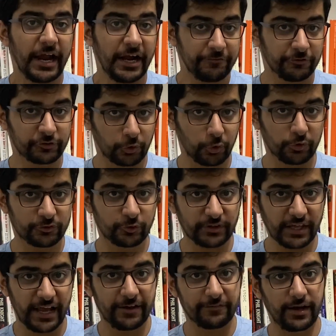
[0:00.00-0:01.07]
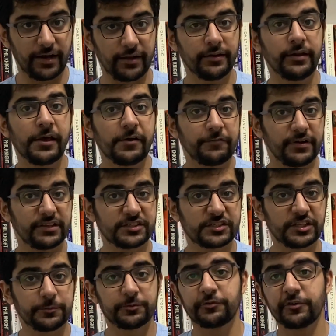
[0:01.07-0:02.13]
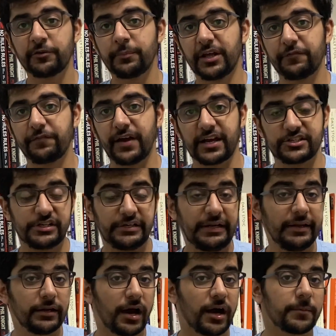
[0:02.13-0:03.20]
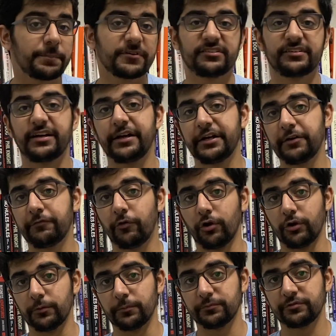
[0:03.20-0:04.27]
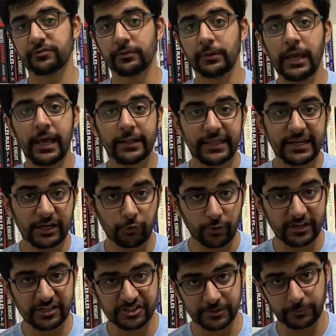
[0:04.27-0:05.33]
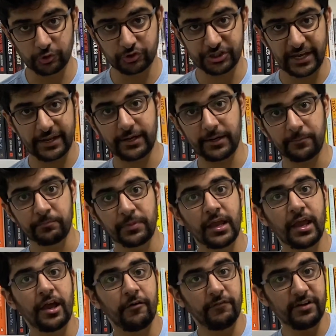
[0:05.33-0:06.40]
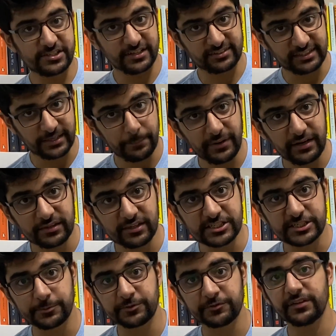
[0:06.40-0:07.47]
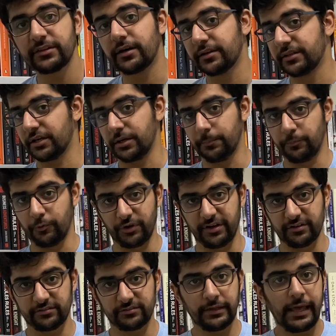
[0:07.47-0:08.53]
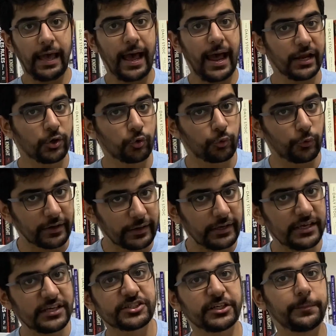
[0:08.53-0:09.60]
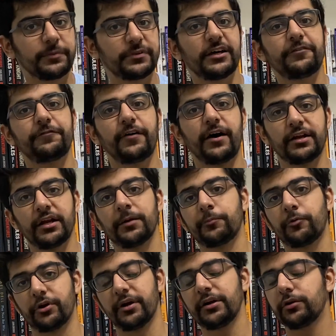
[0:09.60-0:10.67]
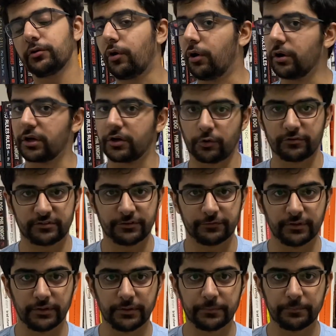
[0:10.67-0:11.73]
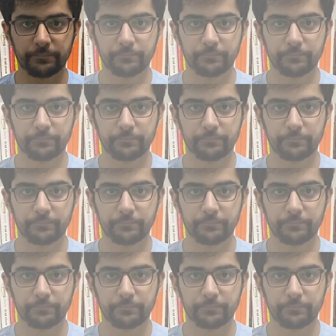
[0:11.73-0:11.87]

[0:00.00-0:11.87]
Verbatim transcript: It was close to Taiwan, where the chips were manufactured in unprecedented volumes, then quickly shipped to China, which assembled the chips with other components and quickly shipped the final product all across the world.